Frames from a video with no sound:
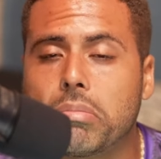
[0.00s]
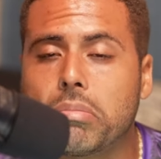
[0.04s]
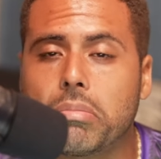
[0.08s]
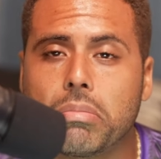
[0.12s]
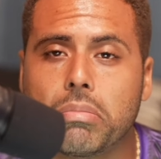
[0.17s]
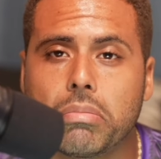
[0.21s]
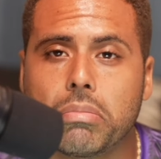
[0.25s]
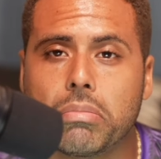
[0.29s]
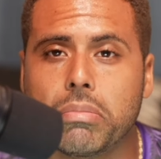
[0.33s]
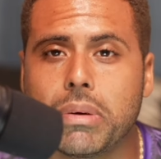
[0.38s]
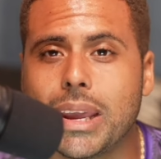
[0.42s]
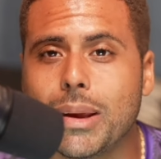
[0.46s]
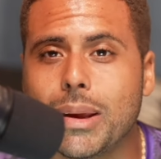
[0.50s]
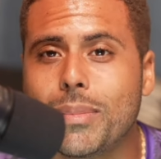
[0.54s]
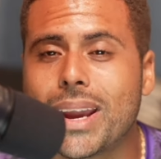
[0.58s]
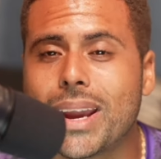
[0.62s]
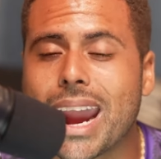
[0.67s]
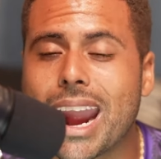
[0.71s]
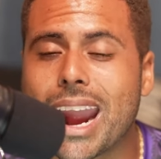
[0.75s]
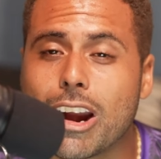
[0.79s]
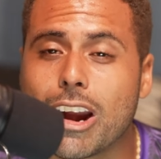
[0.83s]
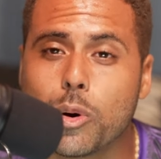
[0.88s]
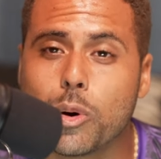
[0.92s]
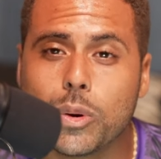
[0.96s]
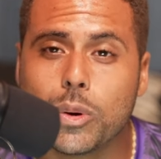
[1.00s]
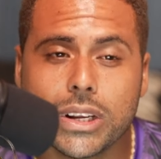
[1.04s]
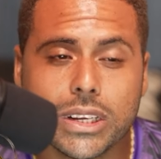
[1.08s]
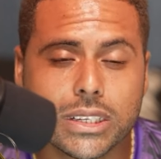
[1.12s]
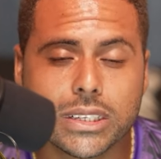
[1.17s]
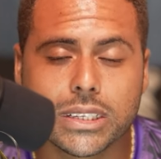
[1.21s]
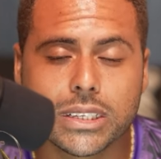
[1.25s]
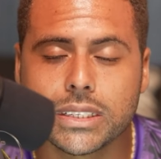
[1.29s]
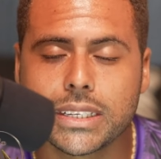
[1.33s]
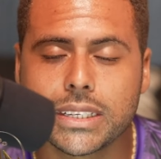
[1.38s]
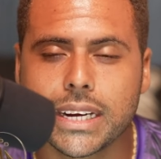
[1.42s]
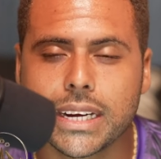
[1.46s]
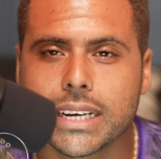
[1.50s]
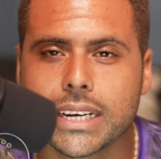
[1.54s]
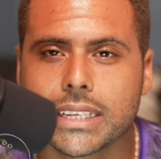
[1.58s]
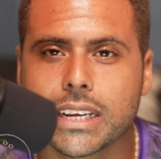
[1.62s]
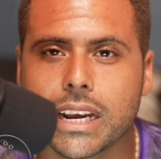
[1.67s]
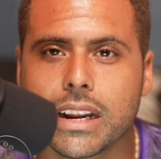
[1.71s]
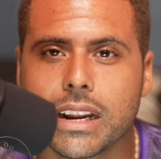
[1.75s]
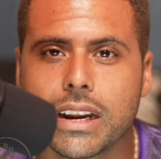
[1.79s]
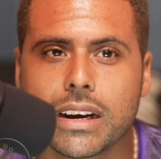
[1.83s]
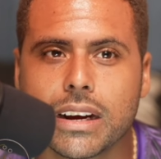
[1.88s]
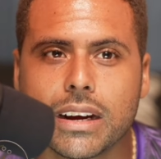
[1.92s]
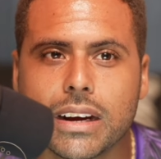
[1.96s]
maybe Harry Wilson to get
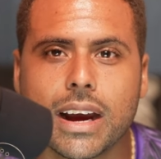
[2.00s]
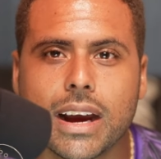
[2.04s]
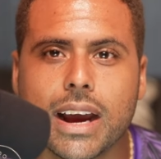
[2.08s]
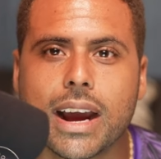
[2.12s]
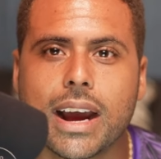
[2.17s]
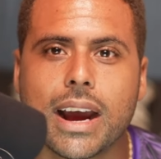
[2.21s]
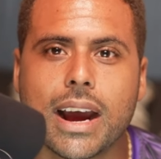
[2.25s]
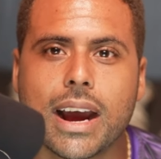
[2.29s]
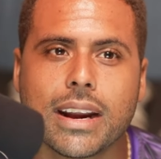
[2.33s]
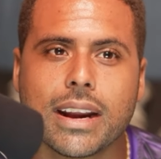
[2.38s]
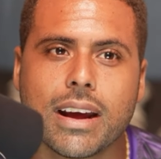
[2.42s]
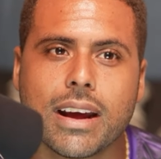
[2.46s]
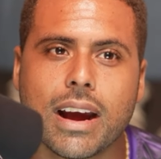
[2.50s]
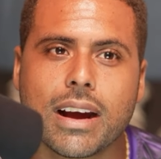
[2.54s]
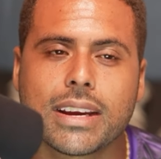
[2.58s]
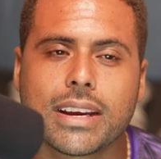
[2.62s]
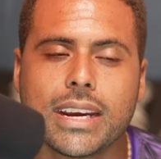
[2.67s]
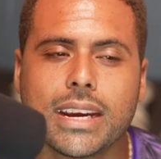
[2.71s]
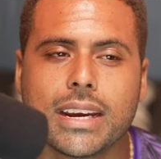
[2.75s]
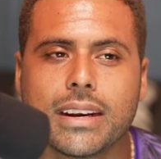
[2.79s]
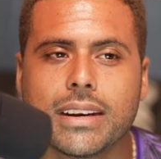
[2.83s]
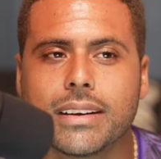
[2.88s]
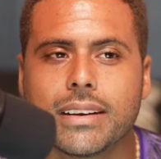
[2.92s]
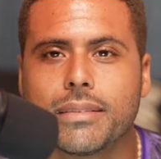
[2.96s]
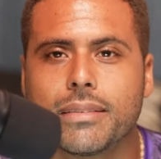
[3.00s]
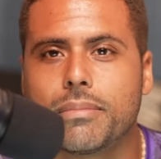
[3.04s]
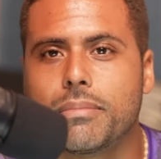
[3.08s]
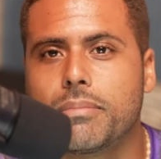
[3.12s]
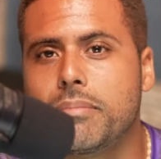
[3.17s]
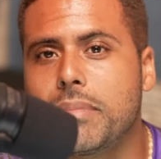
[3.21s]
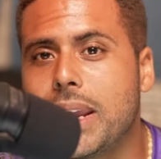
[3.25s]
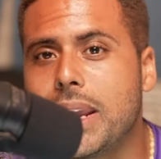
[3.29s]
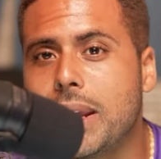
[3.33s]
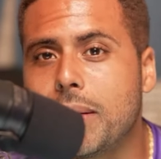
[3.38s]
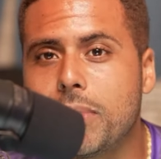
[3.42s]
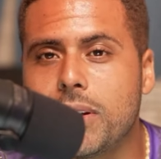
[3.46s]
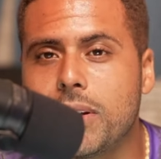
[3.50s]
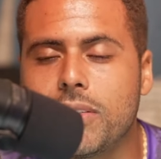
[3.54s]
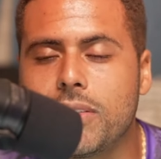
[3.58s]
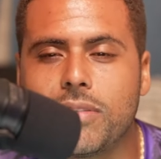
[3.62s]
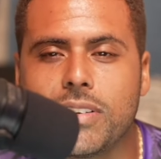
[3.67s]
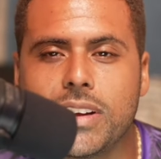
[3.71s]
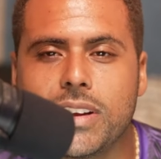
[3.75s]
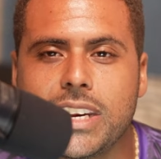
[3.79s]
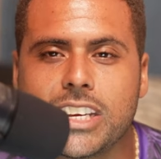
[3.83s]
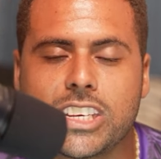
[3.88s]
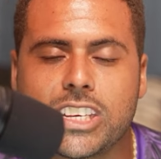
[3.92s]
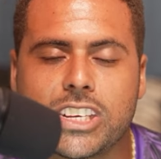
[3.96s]
a knock-in. Maybe
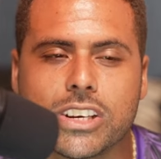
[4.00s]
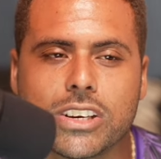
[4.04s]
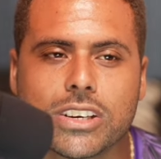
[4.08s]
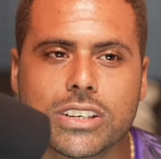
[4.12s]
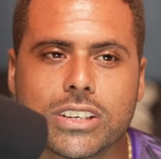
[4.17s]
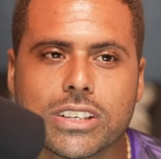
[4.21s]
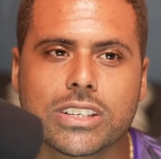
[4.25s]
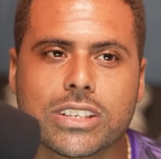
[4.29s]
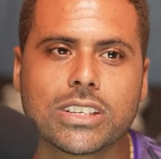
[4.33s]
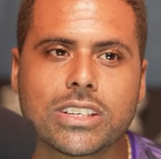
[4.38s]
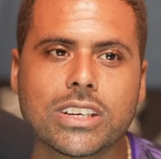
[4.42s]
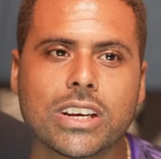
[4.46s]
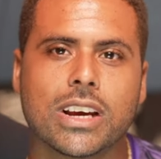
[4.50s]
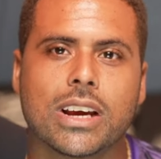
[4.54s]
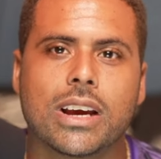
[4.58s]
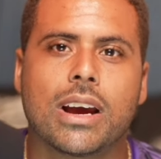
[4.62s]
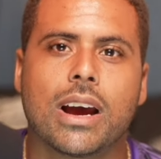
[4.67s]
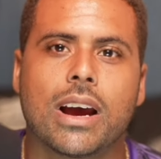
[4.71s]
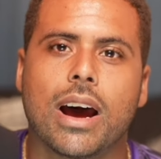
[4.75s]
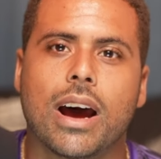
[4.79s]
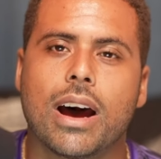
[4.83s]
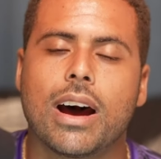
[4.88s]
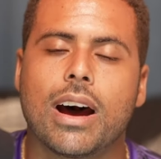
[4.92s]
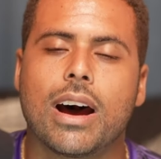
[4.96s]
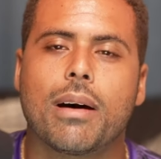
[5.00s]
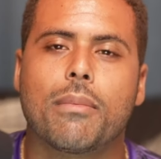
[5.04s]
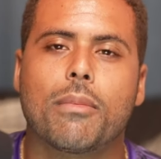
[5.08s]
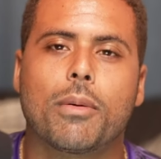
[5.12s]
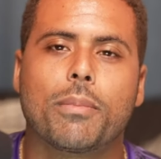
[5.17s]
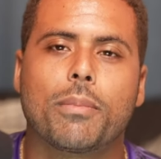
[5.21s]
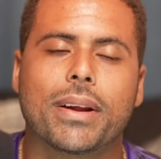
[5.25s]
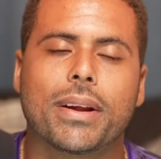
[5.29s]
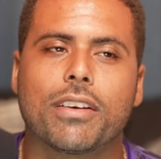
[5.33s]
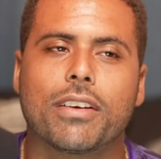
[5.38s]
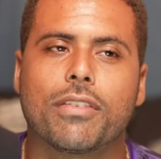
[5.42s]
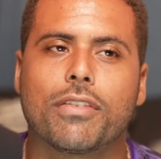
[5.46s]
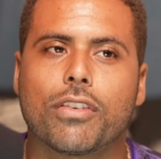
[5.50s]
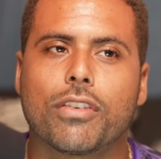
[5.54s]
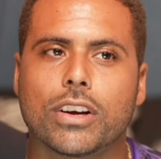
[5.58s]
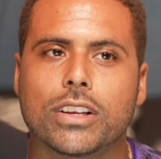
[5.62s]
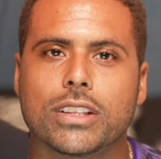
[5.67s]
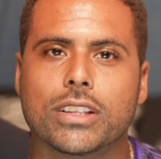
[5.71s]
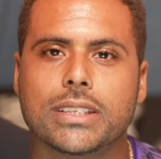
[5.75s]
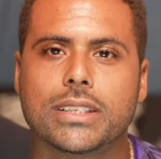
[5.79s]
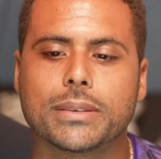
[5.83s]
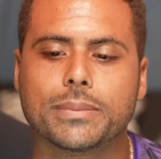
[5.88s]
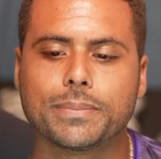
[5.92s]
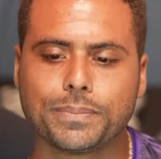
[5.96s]
Vinicius up at the
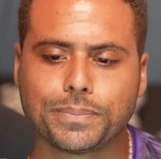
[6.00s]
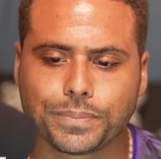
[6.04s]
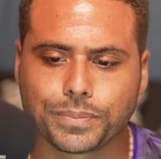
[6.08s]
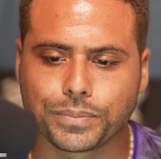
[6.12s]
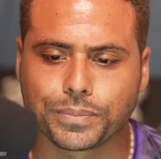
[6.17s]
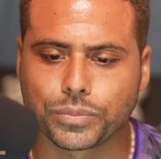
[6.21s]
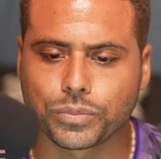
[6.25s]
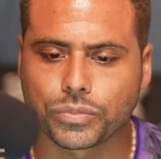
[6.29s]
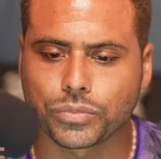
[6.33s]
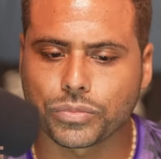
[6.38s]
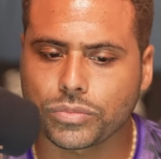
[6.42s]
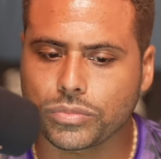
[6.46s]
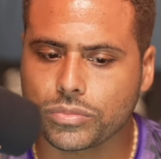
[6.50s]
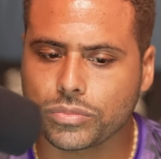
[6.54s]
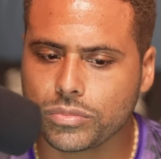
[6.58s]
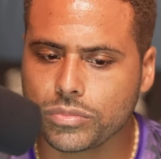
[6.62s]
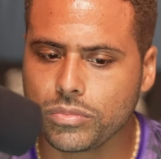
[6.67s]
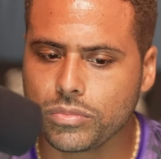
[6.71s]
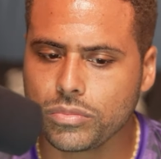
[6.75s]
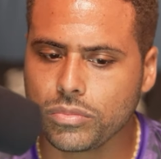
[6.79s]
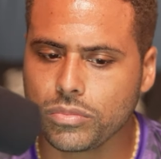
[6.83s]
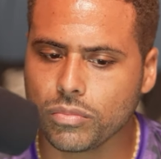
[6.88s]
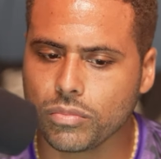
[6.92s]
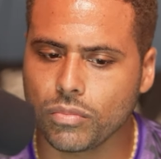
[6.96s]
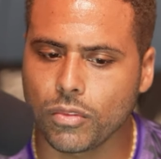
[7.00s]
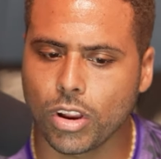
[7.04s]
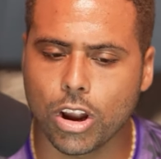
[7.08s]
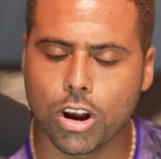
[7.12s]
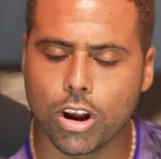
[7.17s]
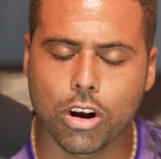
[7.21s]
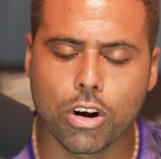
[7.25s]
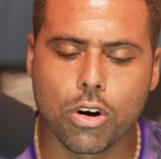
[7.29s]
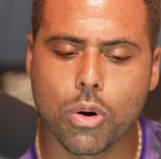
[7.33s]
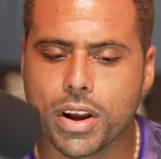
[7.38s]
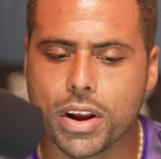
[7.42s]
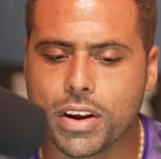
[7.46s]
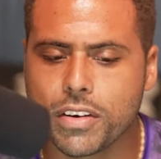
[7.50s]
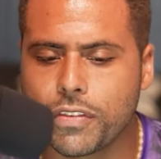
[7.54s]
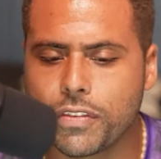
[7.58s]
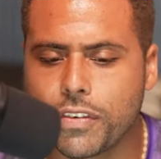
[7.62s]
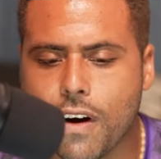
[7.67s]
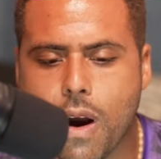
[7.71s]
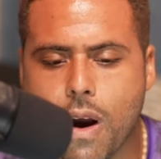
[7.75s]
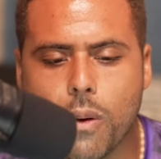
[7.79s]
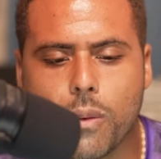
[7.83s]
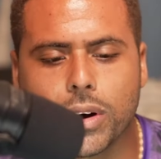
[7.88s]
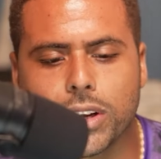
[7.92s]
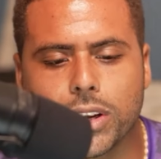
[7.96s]
front. Going
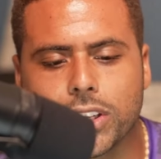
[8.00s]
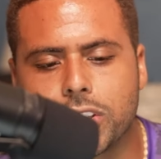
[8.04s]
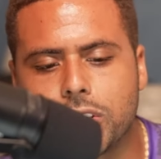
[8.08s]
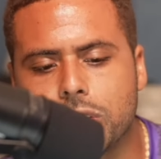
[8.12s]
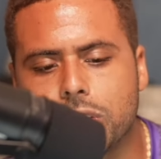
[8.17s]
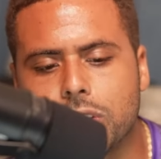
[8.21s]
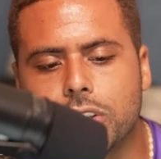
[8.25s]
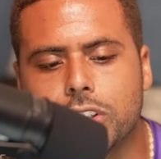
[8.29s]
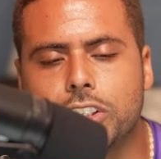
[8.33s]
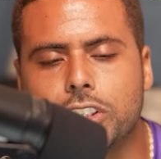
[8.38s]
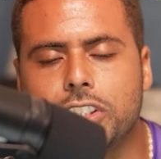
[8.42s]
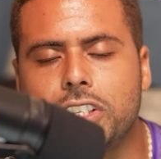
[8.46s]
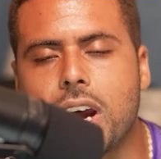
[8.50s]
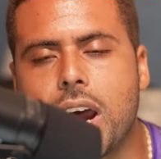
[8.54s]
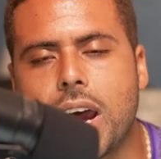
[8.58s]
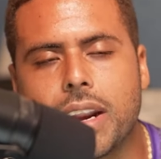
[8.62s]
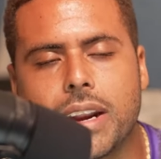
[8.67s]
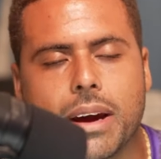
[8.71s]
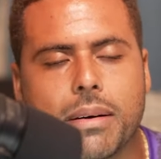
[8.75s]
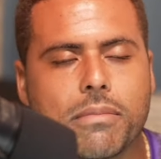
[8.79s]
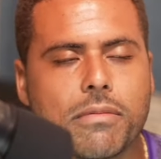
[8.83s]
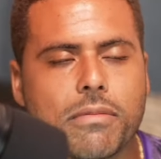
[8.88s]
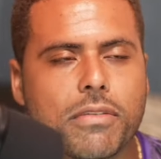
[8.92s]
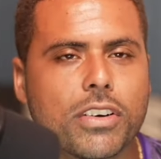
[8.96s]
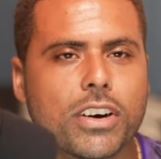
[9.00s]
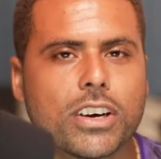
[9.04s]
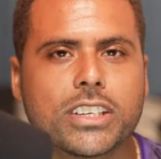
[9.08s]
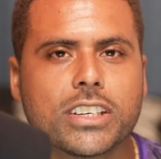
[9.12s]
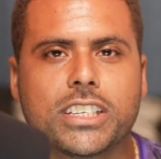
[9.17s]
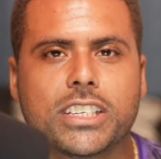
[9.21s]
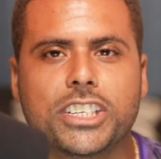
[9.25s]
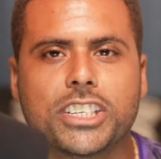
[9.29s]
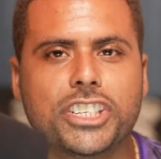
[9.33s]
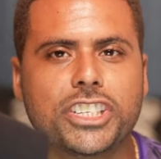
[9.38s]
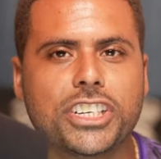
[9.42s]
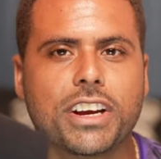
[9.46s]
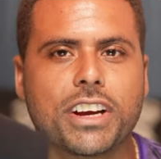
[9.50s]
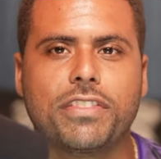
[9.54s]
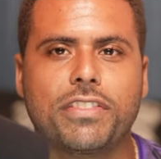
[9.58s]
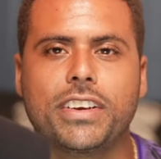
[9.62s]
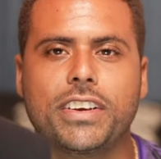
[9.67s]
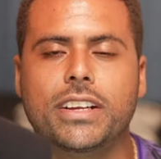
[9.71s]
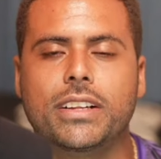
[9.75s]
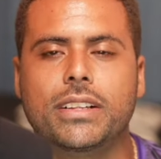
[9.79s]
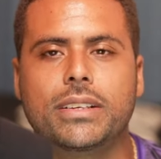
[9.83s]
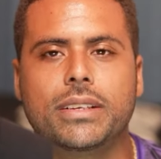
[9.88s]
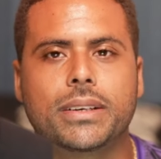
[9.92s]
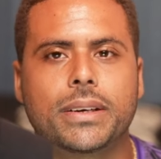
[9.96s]
forward to Tottenham versus
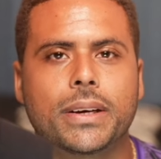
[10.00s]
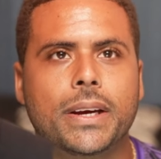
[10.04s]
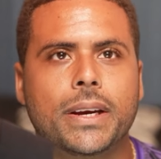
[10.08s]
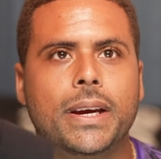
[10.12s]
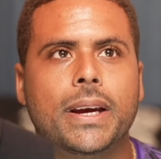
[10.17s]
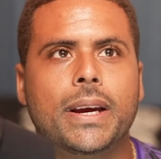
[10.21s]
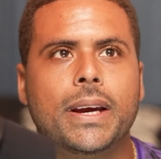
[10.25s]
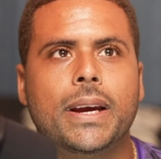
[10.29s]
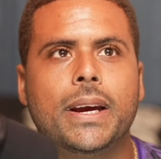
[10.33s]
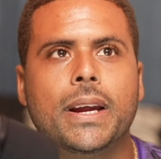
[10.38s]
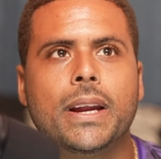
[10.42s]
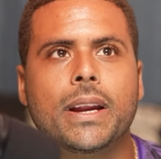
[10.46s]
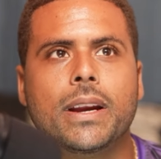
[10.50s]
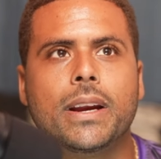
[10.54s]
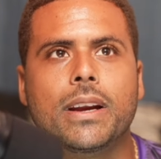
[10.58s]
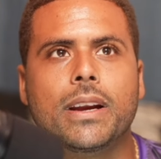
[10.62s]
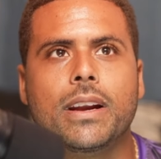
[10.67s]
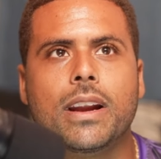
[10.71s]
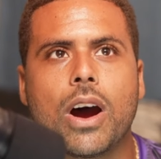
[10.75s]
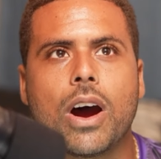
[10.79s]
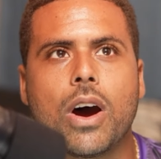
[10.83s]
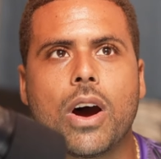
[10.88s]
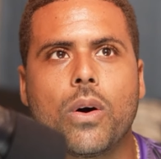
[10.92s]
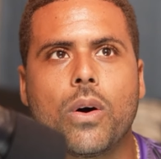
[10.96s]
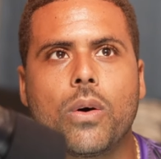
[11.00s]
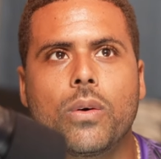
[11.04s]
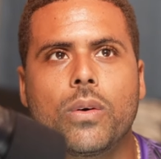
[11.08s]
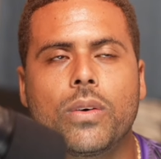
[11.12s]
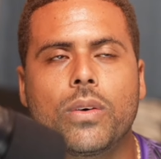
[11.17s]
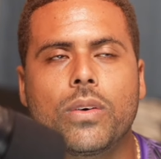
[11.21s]
Sheffield. Now,